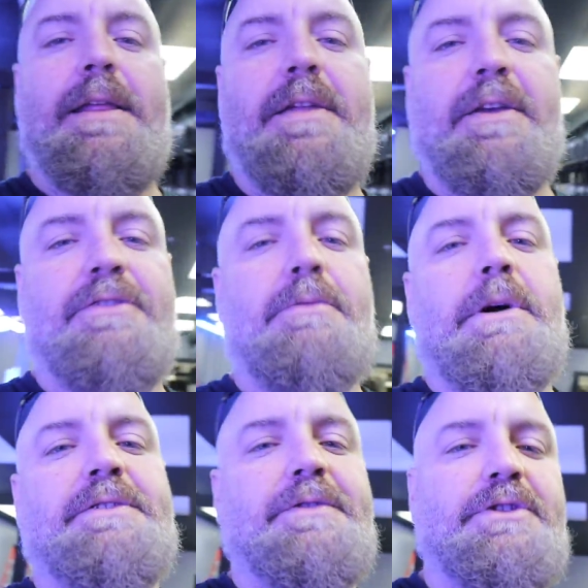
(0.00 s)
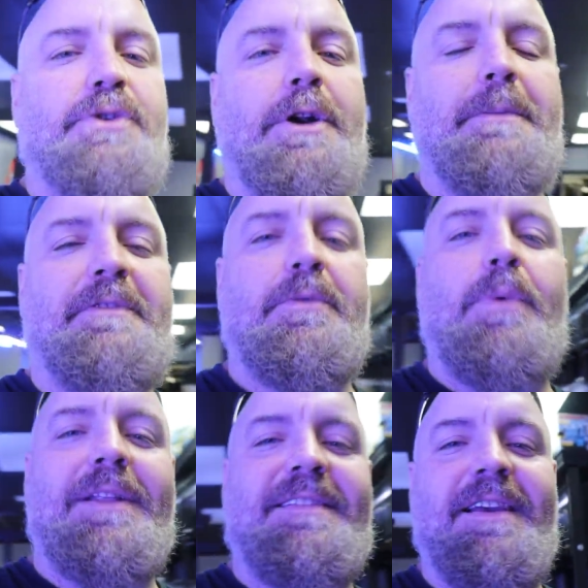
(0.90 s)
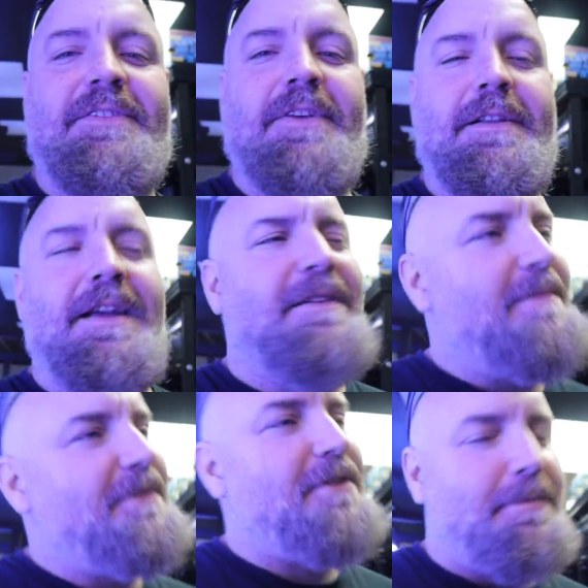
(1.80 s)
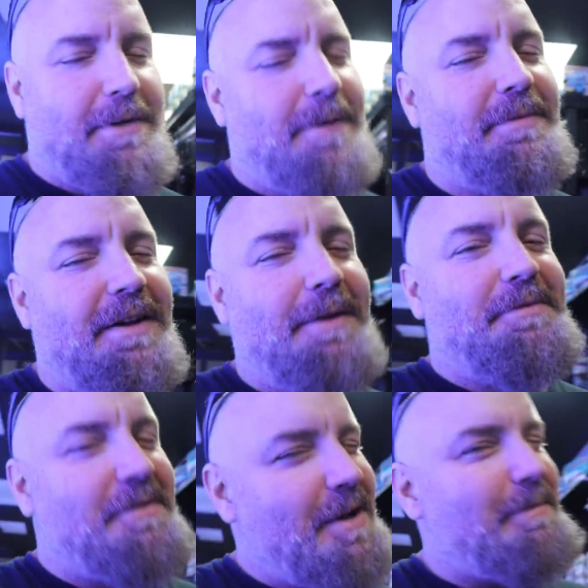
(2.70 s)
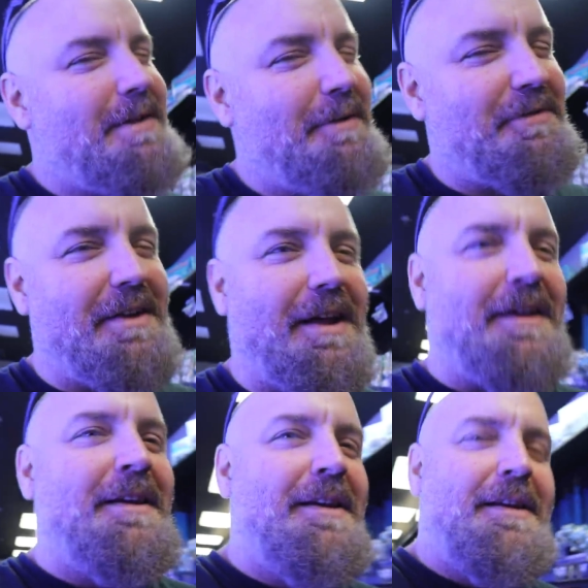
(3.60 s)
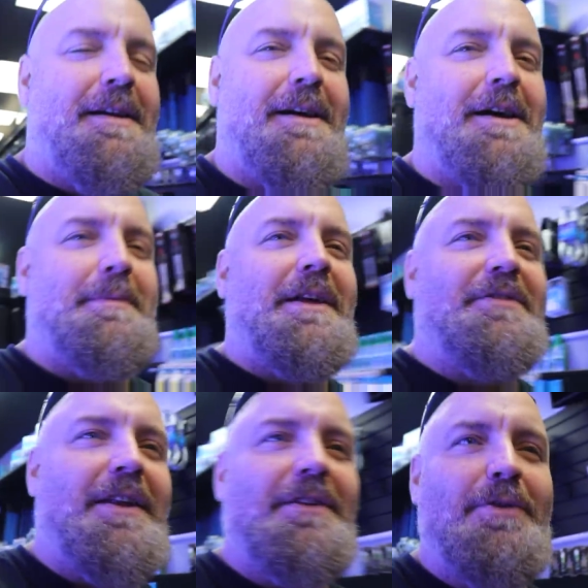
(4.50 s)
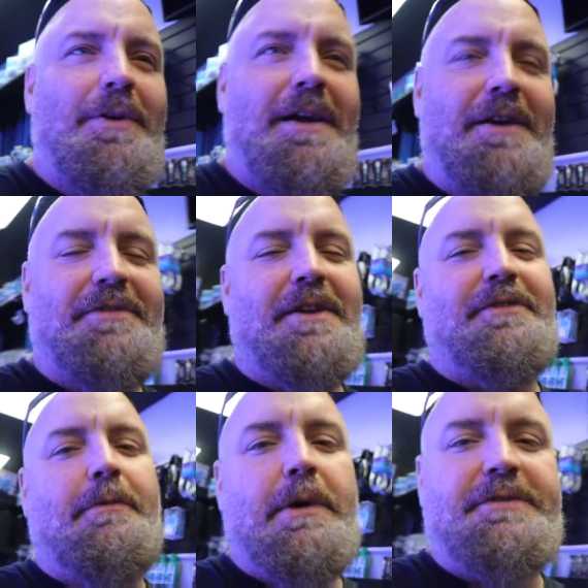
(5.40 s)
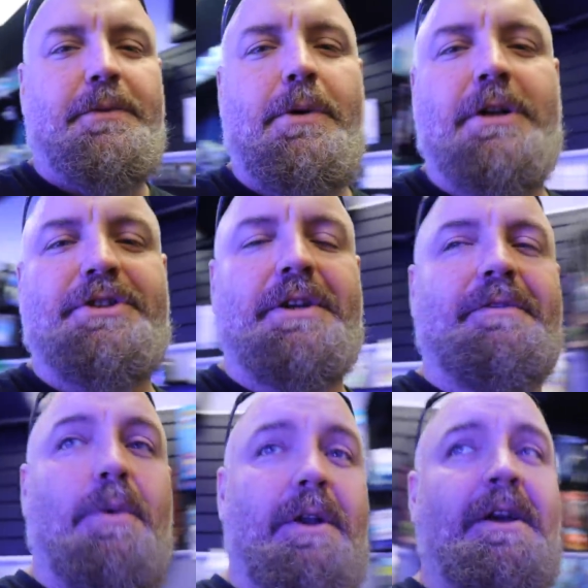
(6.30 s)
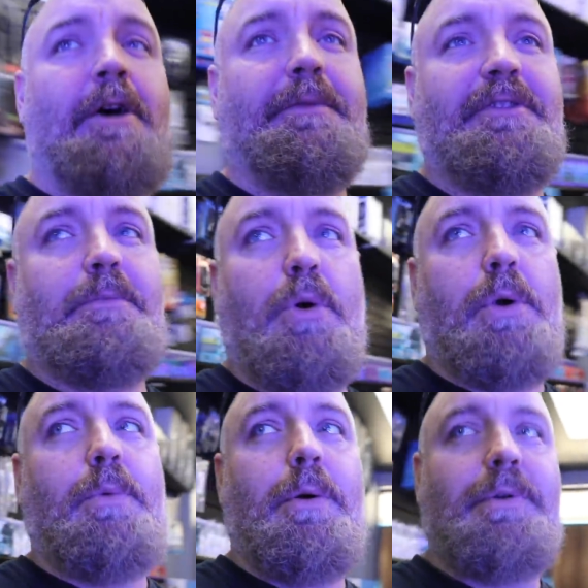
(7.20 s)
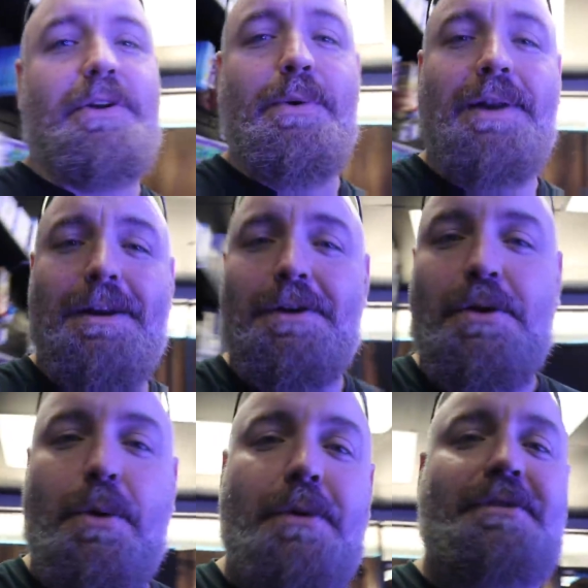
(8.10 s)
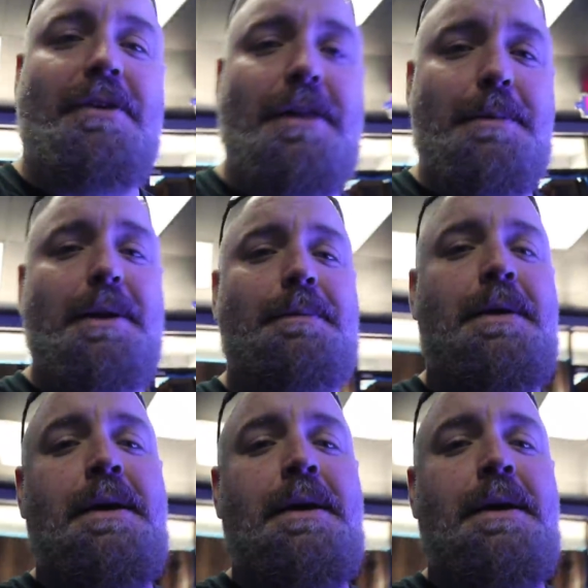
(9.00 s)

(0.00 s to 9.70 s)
Thanks so much for joining me for One Take Sunday. I've messed up a couple times, a couple times today. Uh, but that's going to do it, guys. Thank you so much for watching. If you want to help support what we're doing here at Corals Unlimited,